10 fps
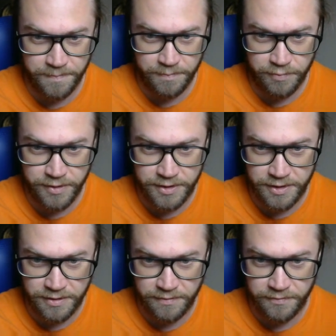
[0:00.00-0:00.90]

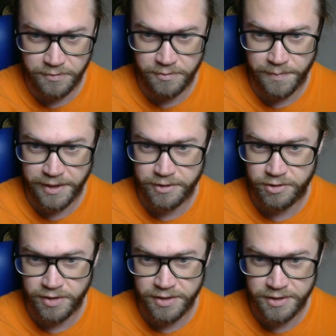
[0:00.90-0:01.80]
printing the full
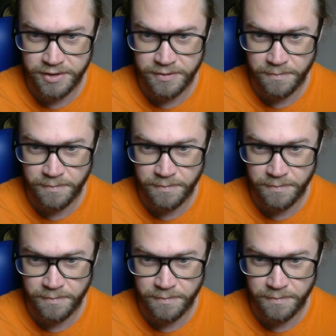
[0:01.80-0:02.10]
backtrace,